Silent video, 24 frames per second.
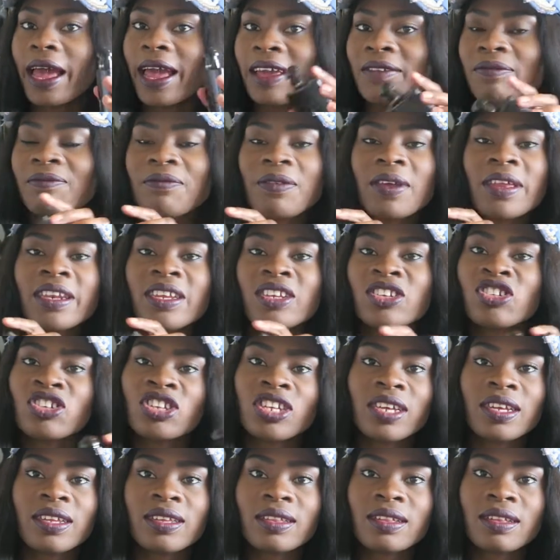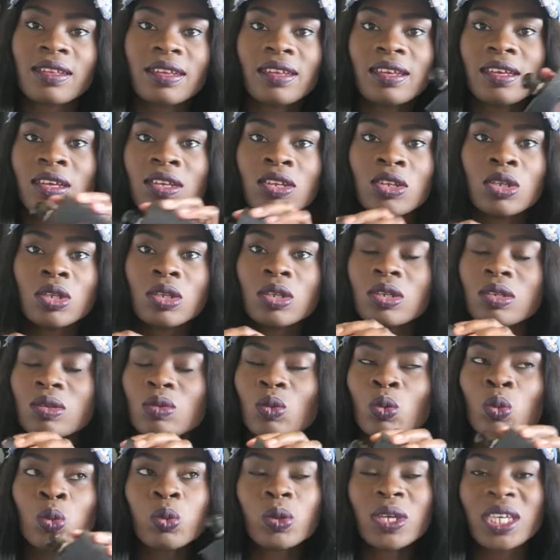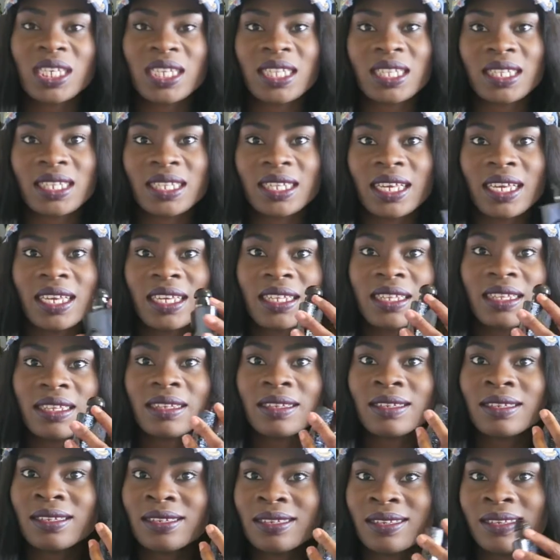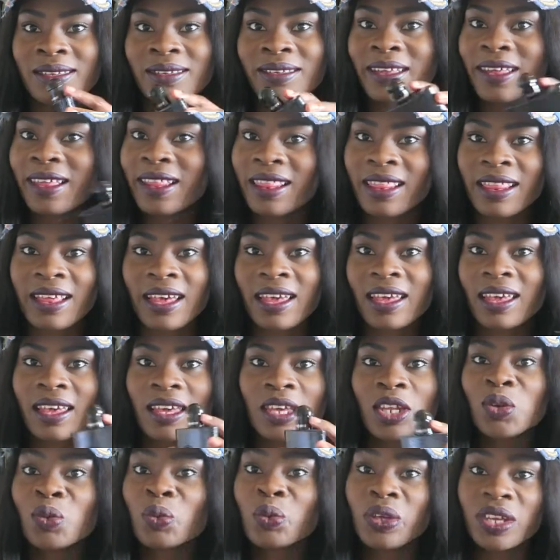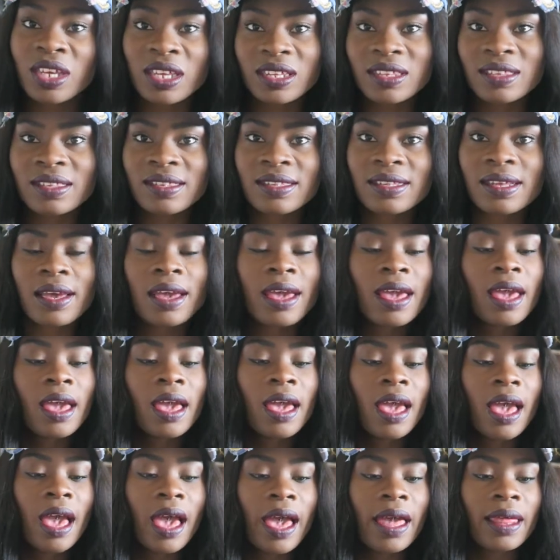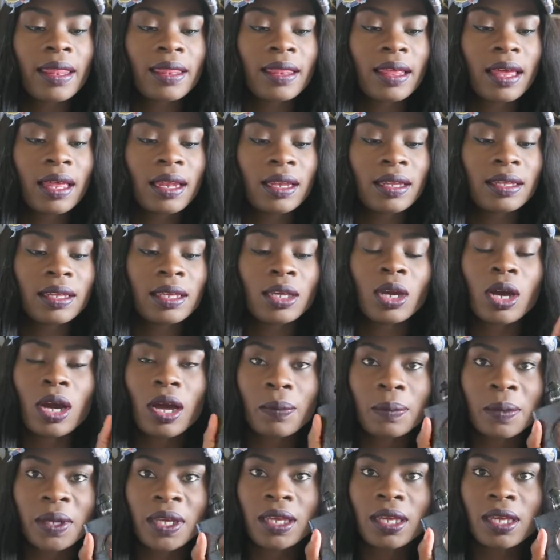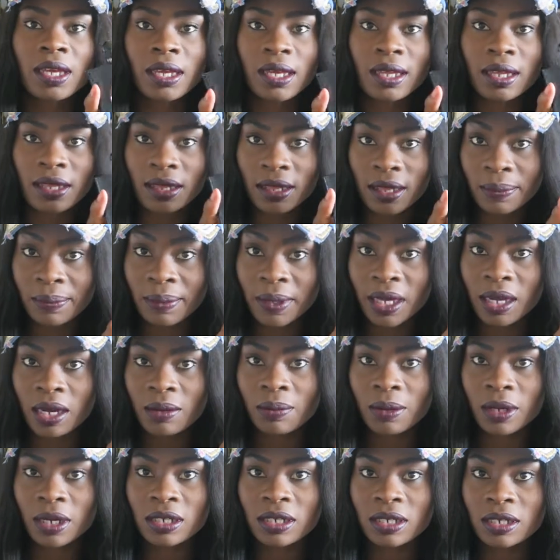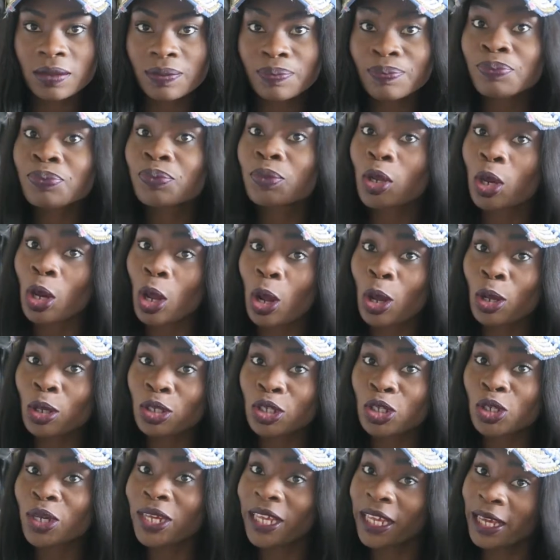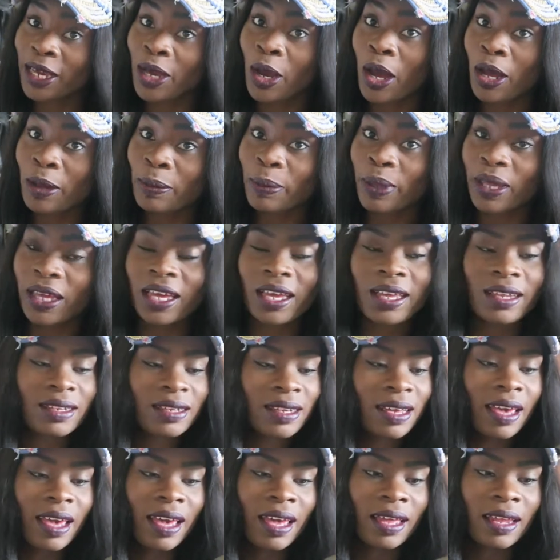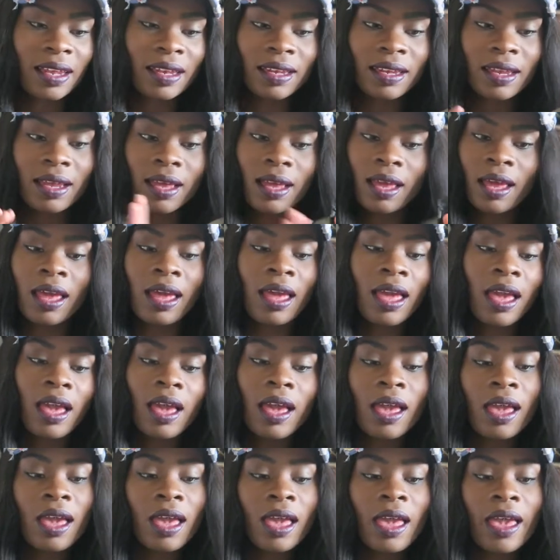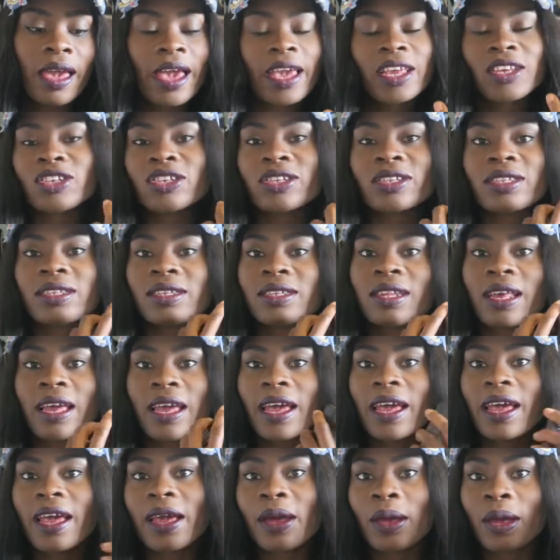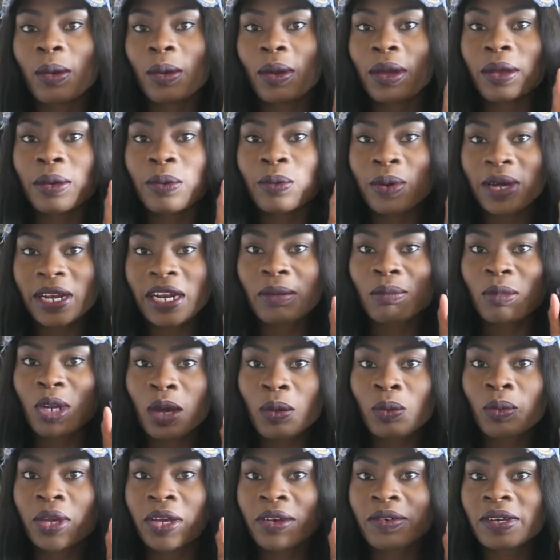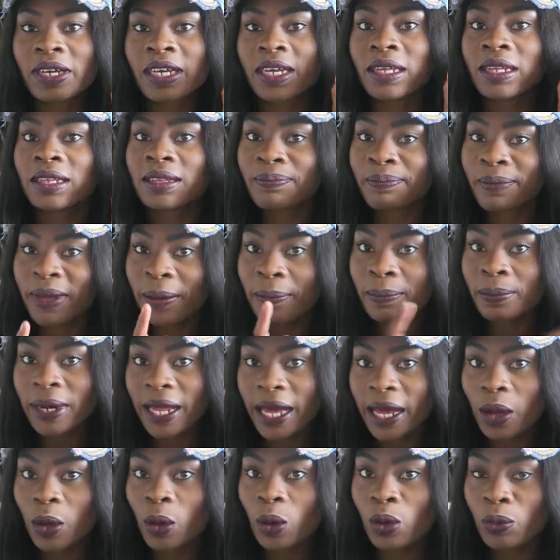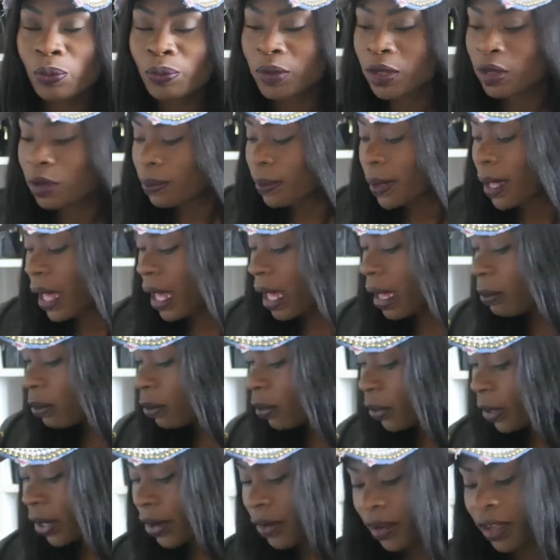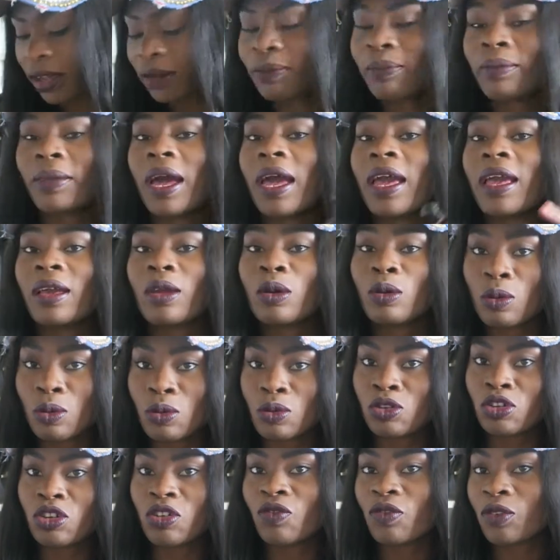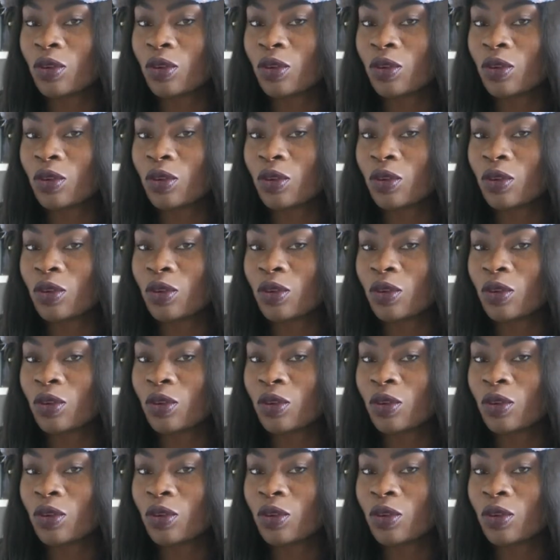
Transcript: I finished it in weeks. And then he got me the bigger bottle also, he got me it, and I just, when I'm not wearing my Black Opium, I'm wearing my Gucci